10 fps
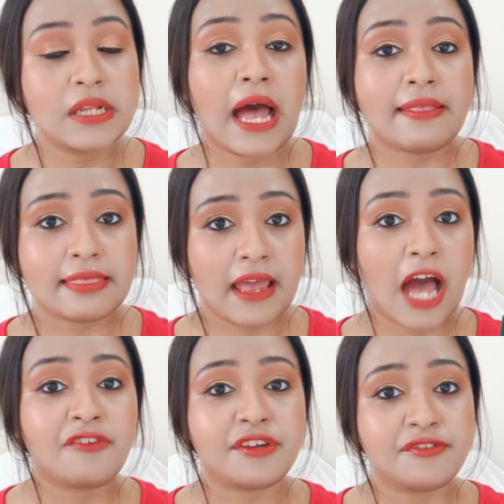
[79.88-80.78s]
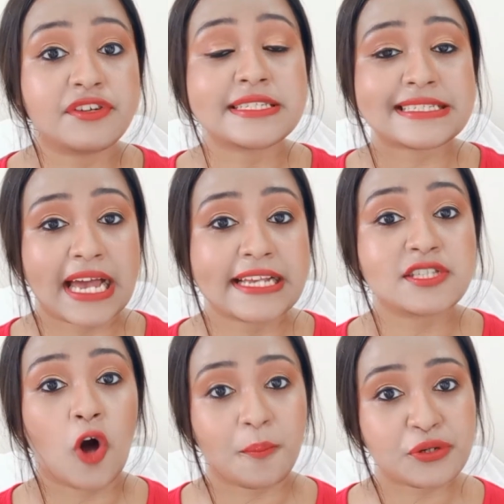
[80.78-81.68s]
and they have different size
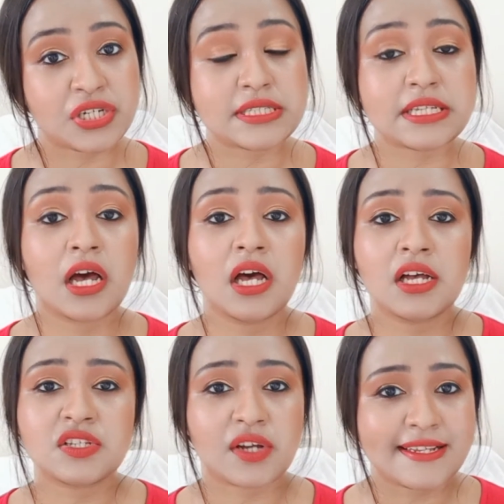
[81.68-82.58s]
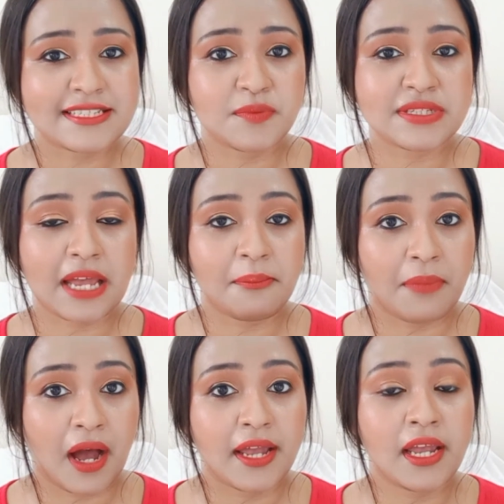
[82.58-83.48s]
options. So customers can
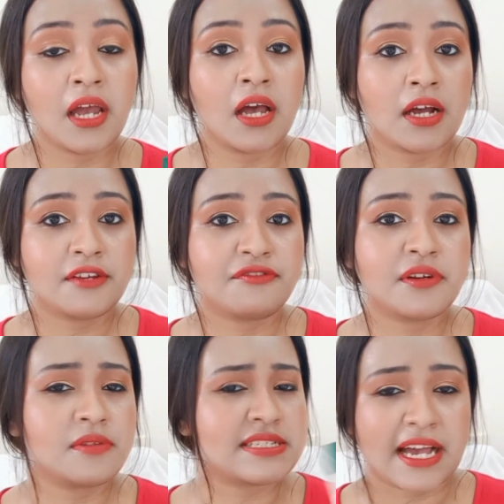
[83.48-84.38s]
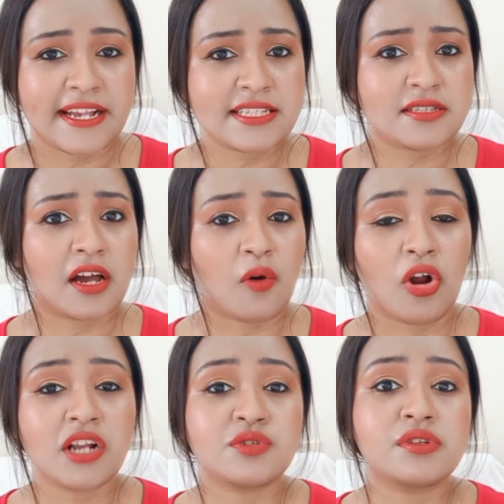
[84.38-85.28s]
buy different size
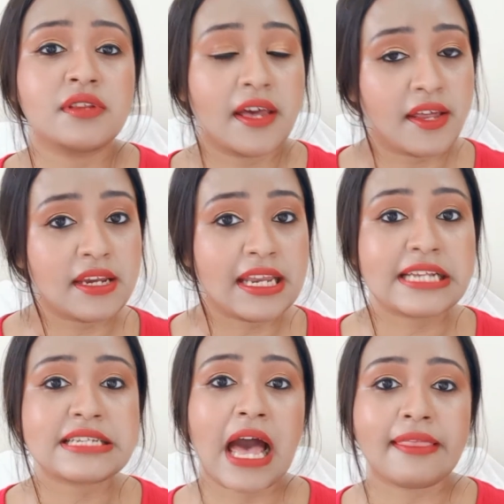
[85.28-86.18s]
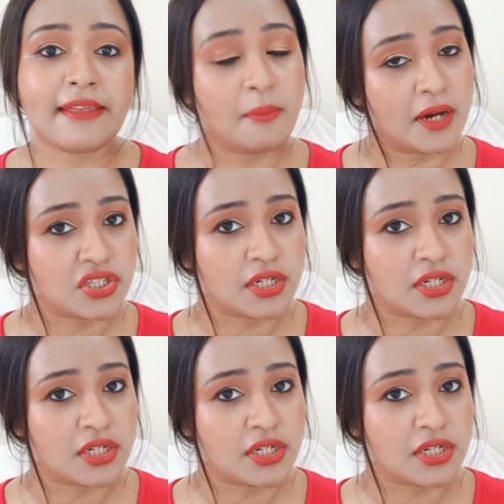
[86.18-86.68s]
according to their need and their budget.